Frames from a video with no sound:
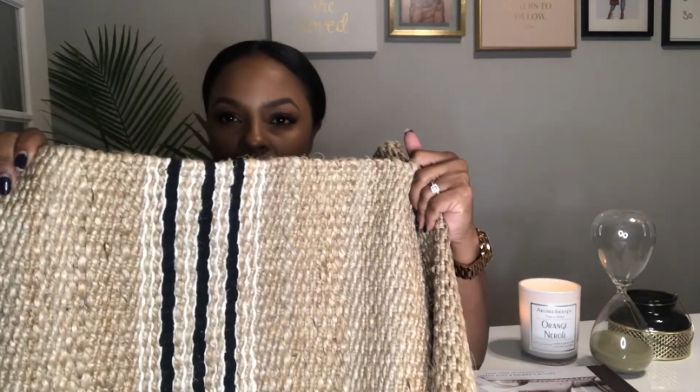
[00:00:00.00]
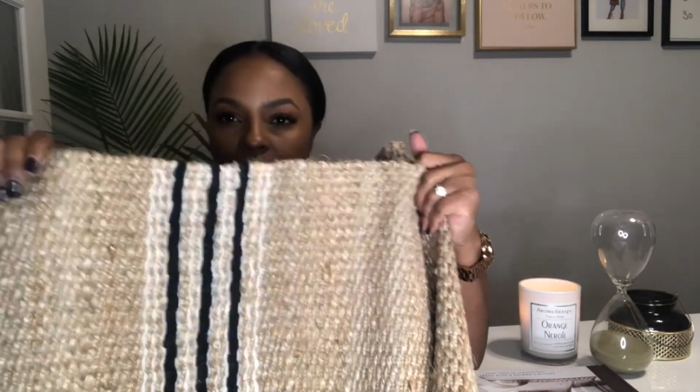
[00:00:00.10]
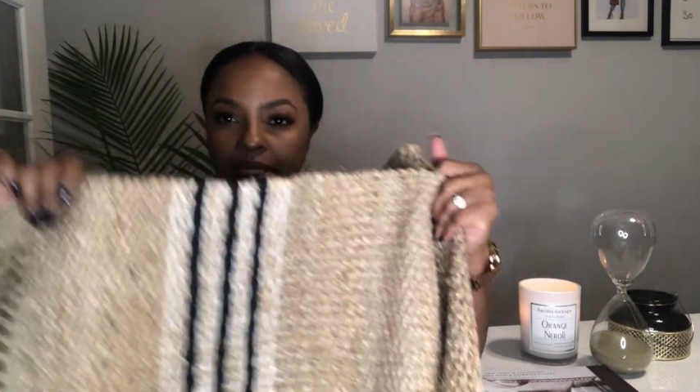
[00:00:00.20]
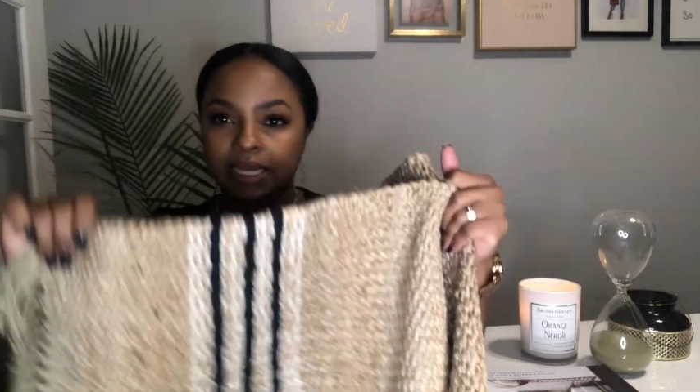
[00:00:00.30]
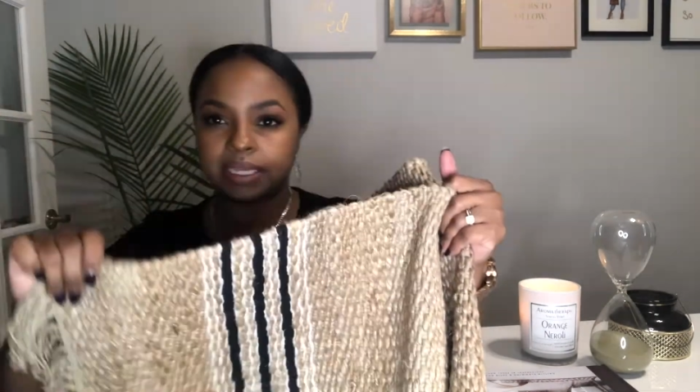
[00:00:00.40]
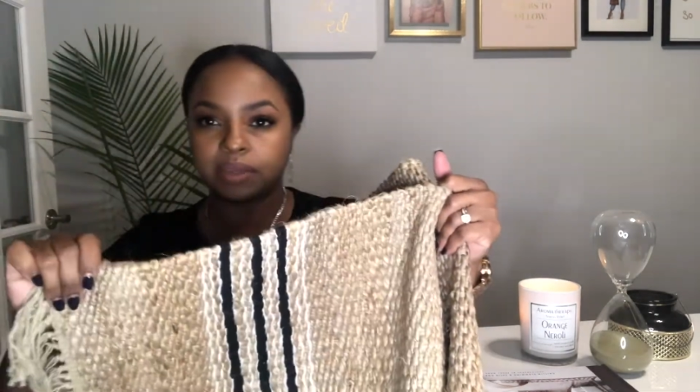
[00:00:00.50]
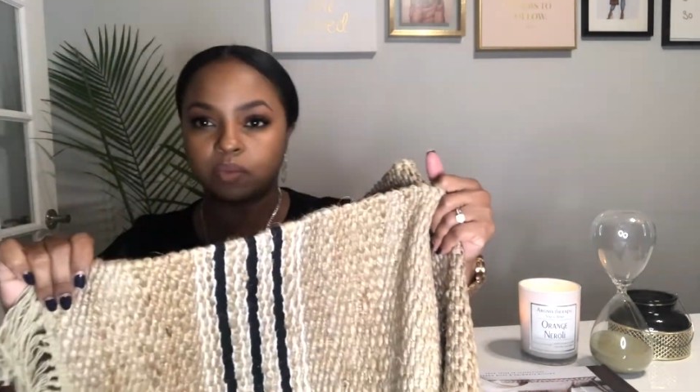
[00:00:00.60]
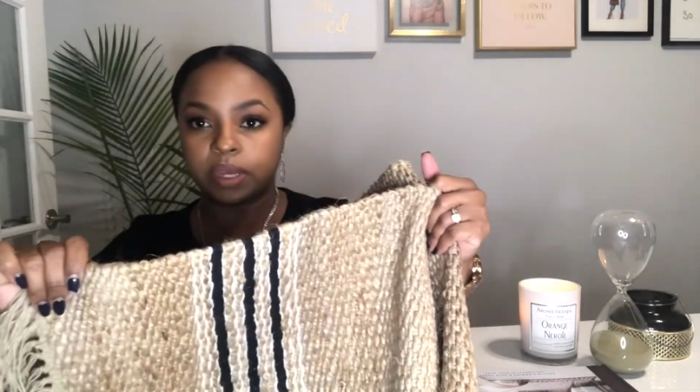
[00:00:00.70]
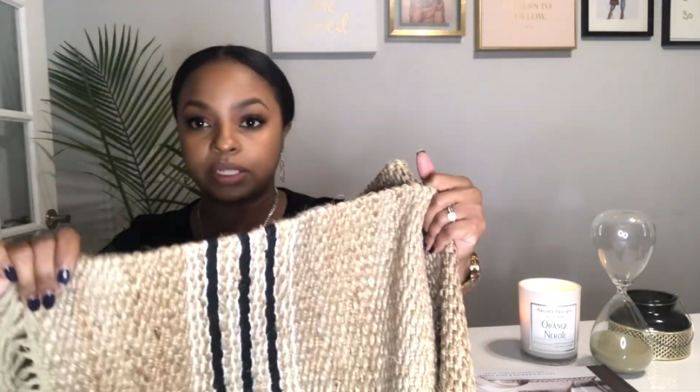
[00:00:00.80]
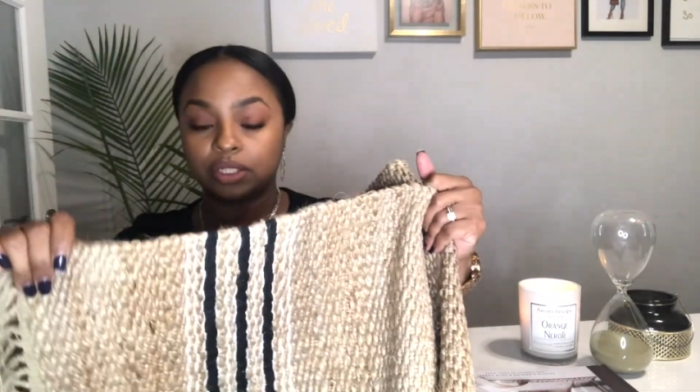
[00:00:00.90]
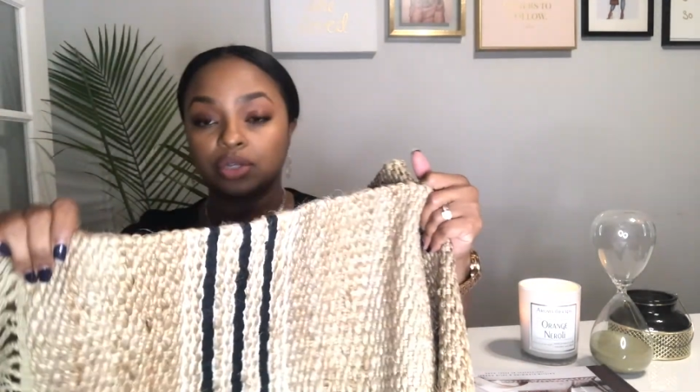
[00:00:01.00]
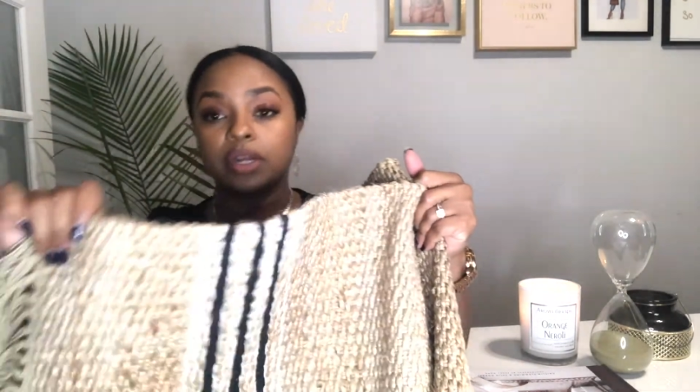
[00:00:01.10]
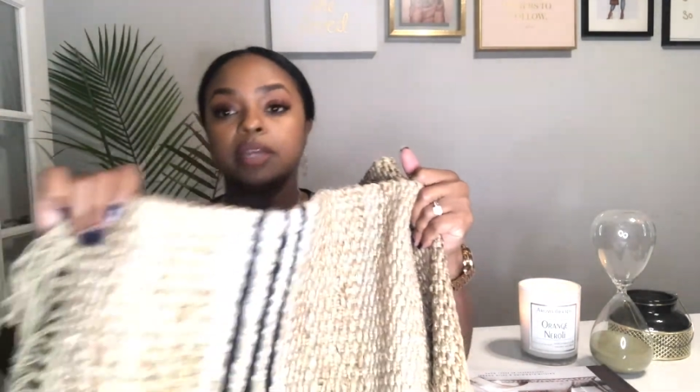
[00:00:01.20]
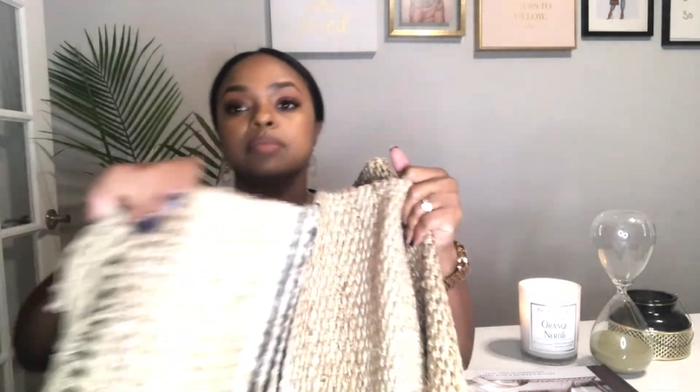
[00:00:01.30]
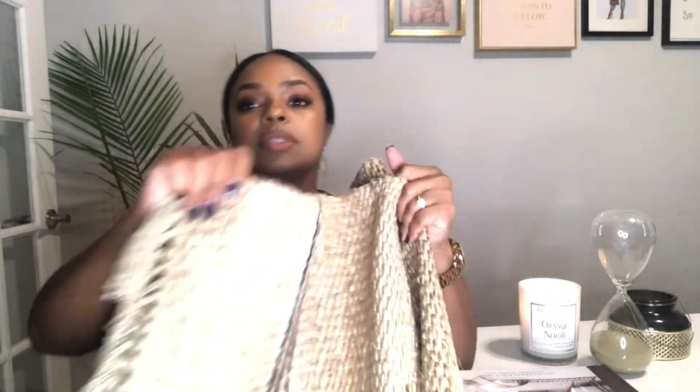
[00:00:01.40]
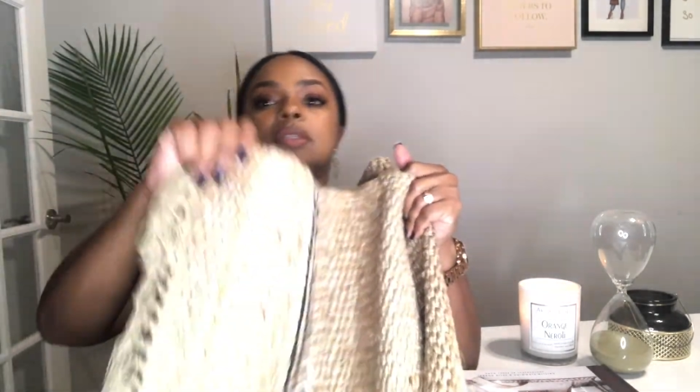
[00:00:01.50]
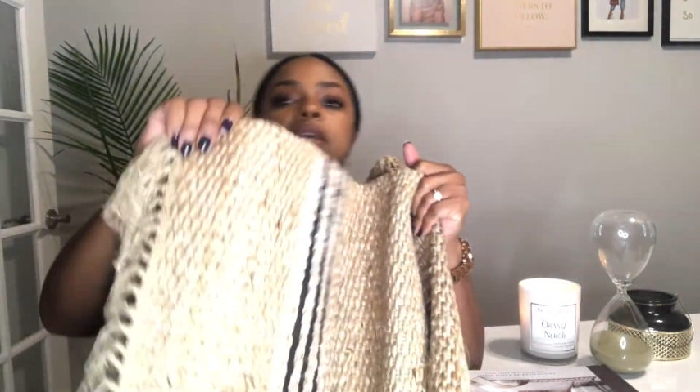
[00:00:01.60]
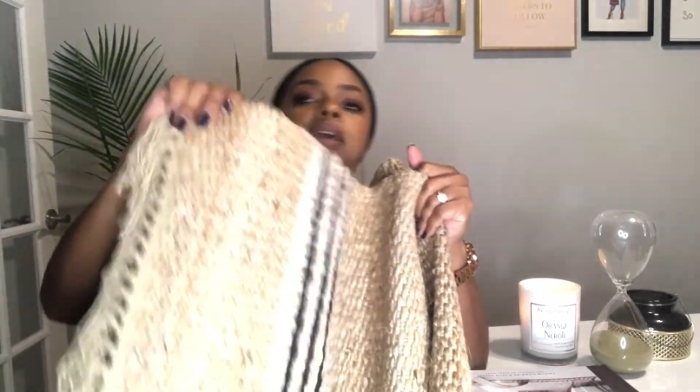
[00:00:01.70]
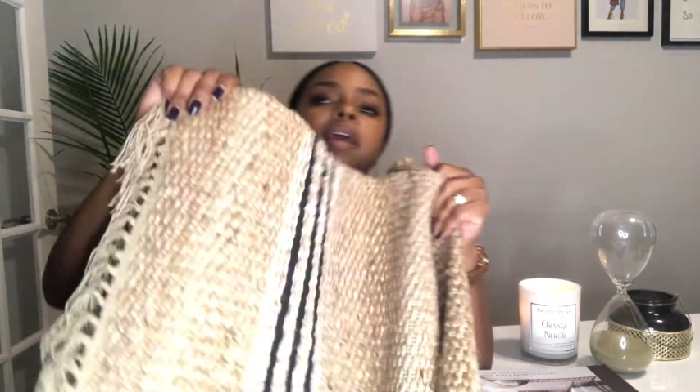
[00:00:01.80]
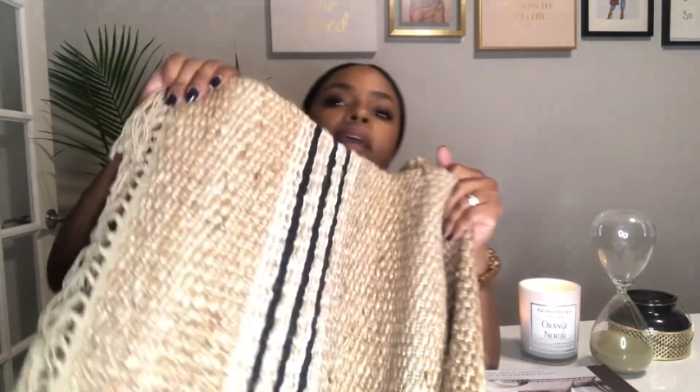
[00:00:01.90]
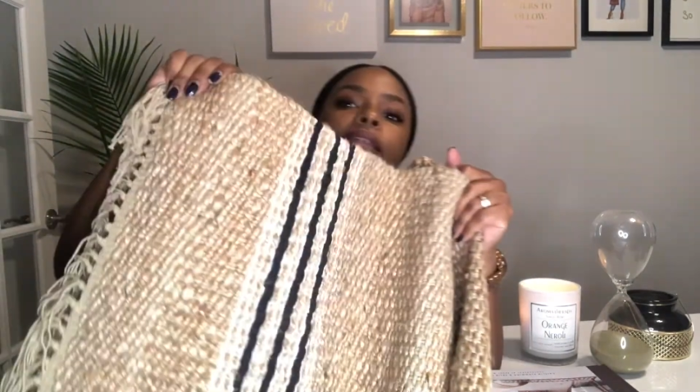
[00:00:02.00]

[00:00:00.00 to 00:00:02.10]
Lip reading: black and white stripes, and then